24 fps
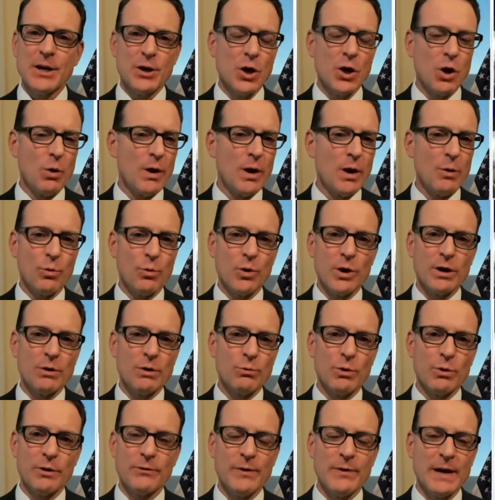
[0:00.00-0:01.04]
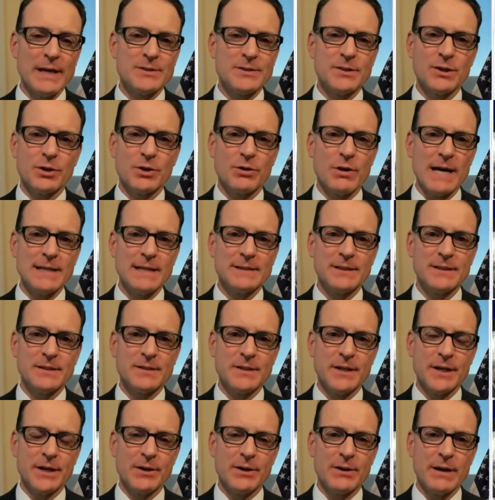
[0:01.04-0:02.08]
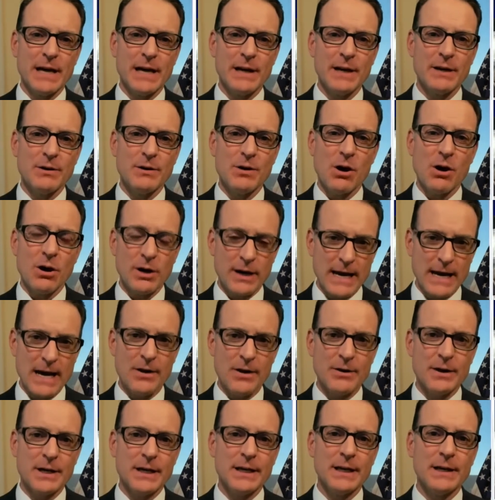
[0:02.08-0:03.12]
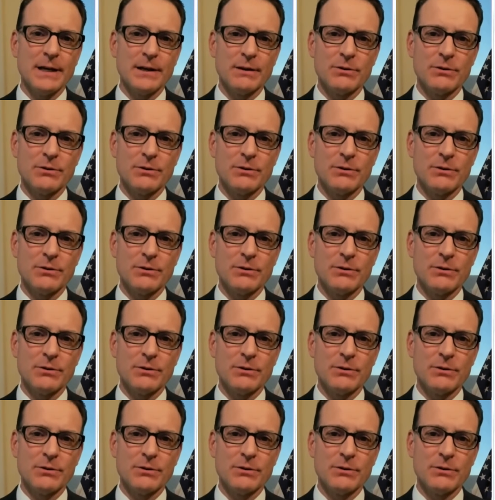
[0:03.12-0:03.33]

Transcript: You know what? We're facing a crisis here, and in our county and